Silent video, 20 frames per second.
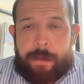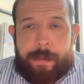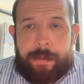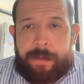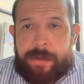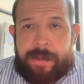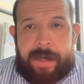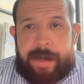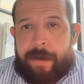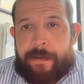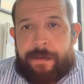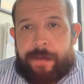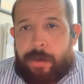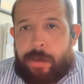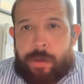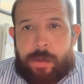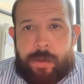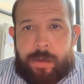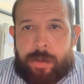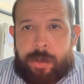city
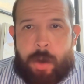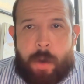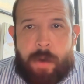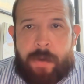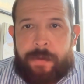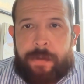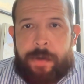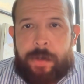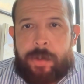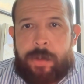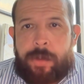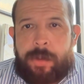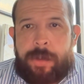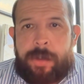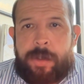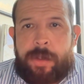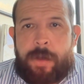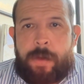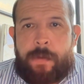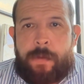officials, code officials,
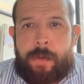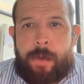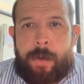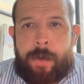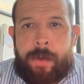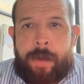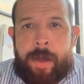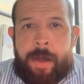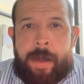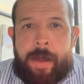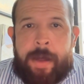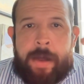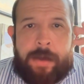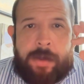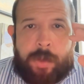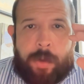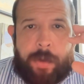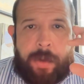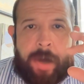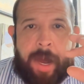and so forth.
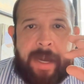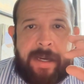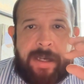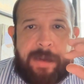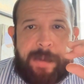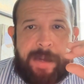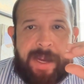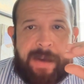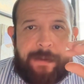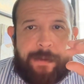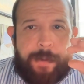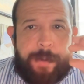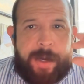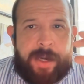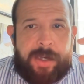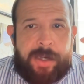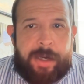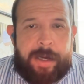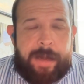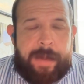So there has to be
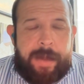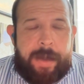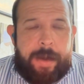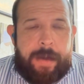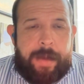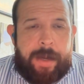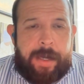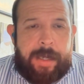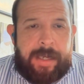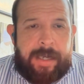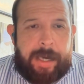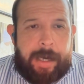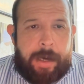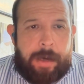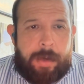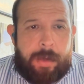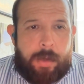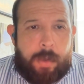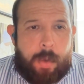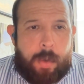information in there that is
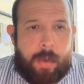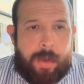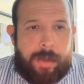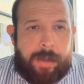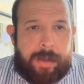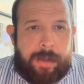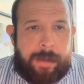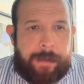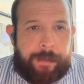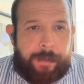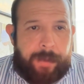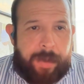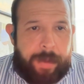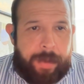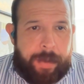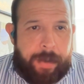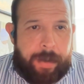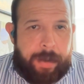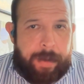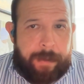geared towards
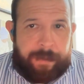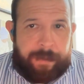the